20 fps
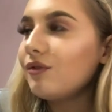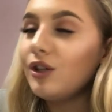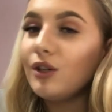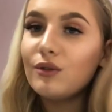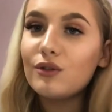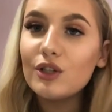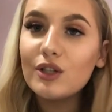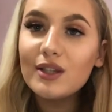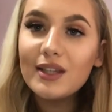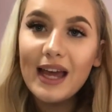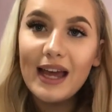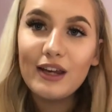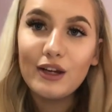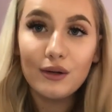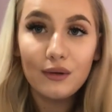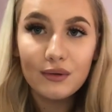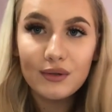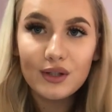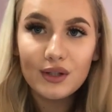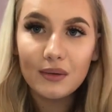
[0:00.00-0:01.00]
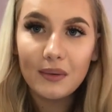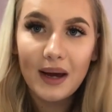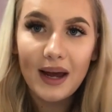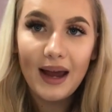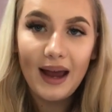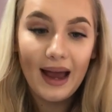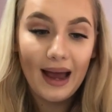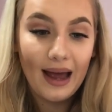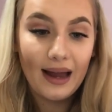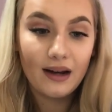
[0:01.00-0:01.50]
just get used to
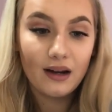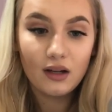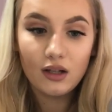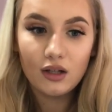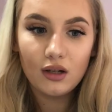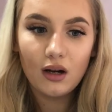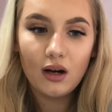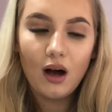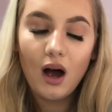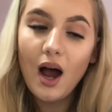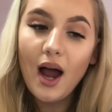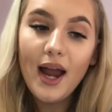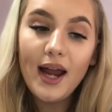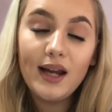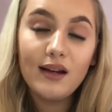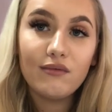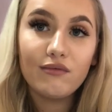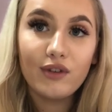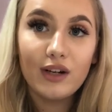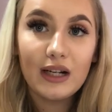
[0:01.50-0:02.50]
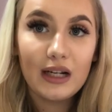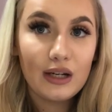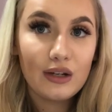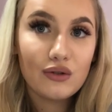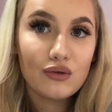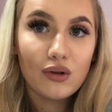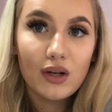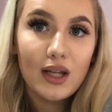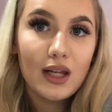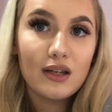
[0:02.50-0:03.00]
it, and I really
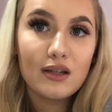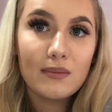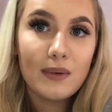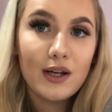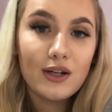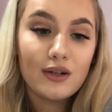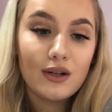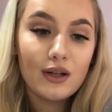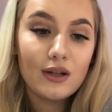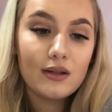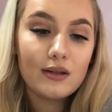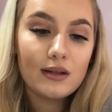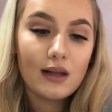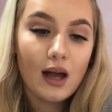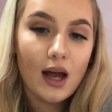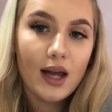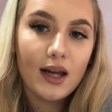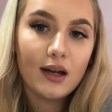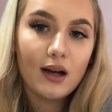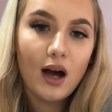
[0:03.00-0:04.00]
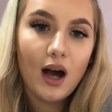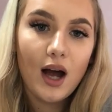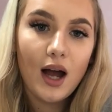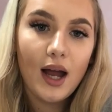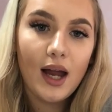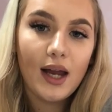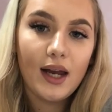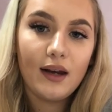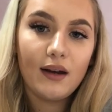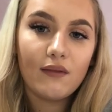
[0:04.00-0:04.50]
enjoy the independence. Like,
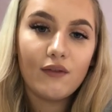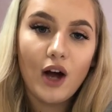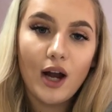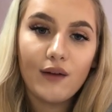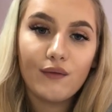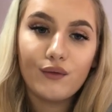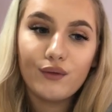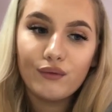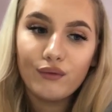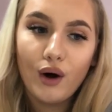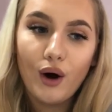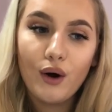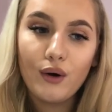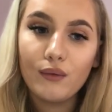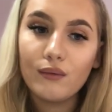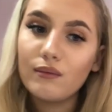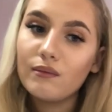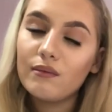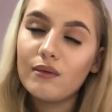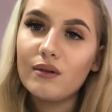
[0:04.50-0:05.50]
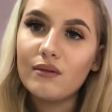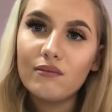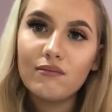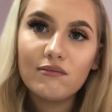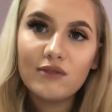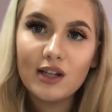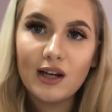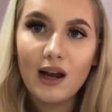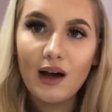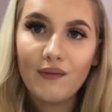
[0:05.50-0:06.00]
I kind of grown
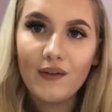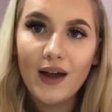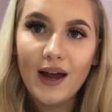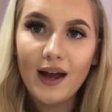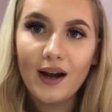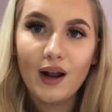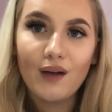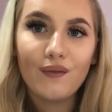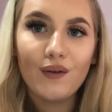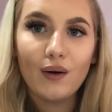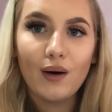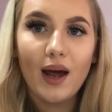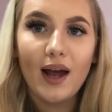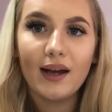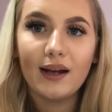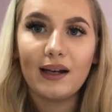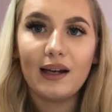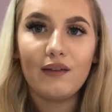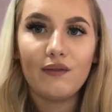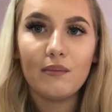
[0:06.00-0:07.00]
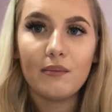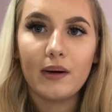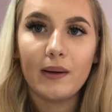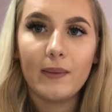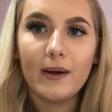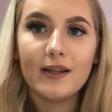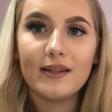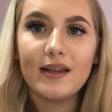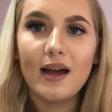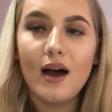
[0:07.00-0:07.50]
to love it, and I feel like living by
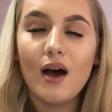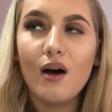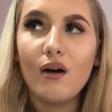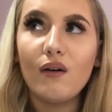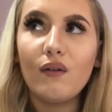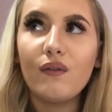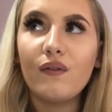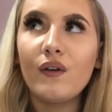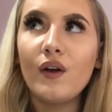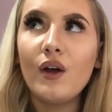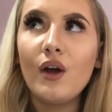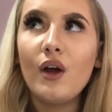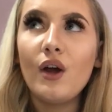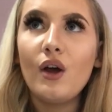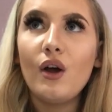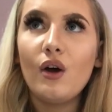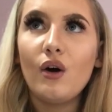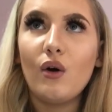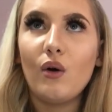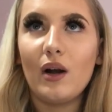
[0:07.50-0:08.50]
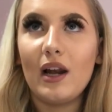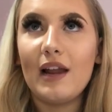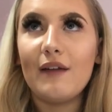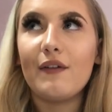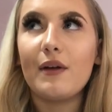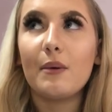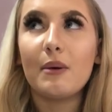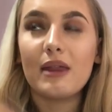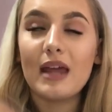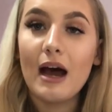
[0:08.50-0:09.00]
myself or
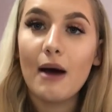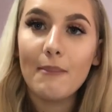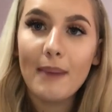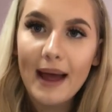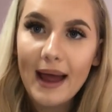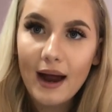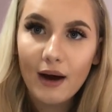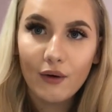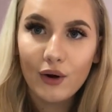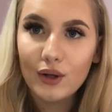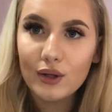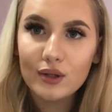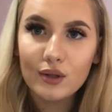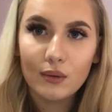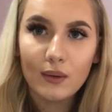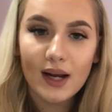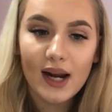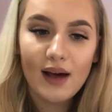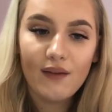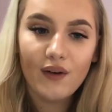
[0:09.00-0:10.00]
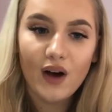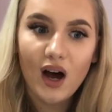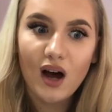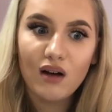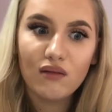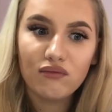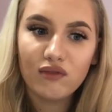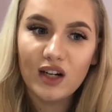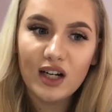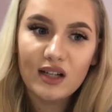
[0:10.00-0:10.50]
living without parents or
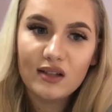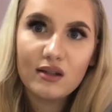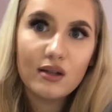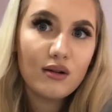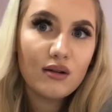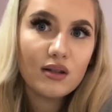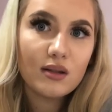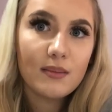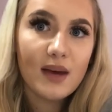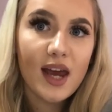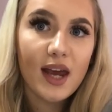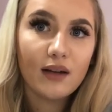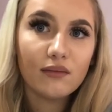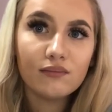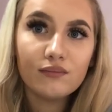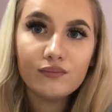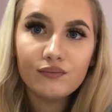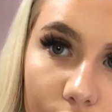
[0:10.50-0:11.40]
whatever really suits me.